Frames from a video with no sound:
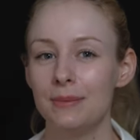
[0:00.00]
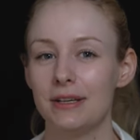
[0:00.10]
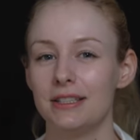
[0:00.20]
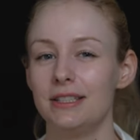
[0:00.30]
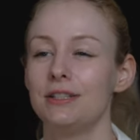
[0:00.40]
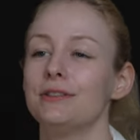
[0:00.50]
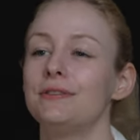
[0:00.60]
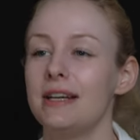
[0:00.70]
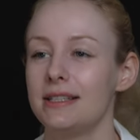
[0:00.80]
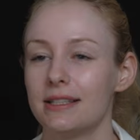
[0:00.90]
because it's your
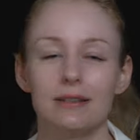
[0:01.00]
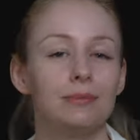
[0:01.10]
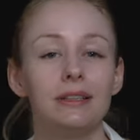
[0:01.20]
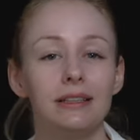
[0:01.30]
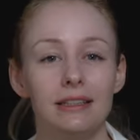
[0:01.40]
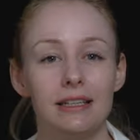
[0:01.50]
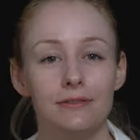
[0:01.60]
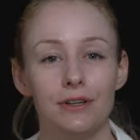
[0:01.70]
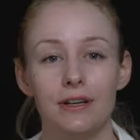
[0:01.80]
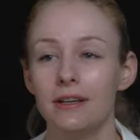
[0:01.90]
face, it's completely
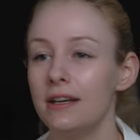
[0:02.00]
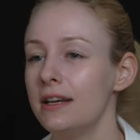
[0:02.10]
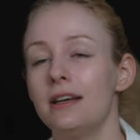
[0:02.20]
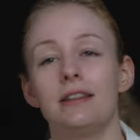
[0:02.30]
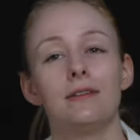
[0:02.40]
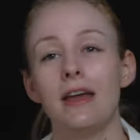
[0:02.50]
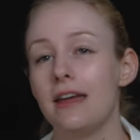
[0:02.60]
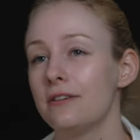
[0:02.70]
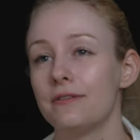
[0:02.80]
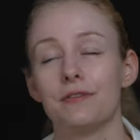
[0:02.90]
different the
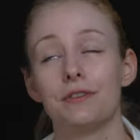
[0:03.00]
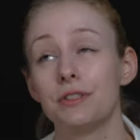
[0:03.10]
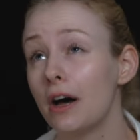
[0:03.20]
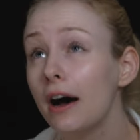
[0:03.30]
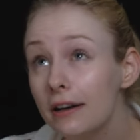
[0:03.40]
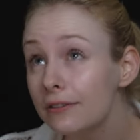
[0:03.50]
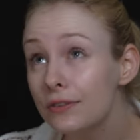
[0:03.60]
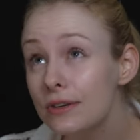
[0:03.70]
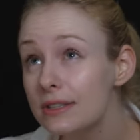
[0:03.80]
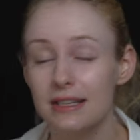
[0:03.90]
angle of the
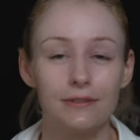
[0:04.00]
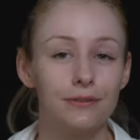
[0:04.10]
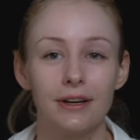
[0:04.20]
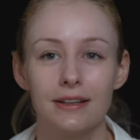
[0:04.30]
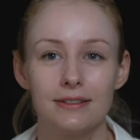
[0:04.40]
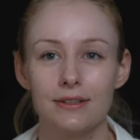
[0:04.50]
photographer is different.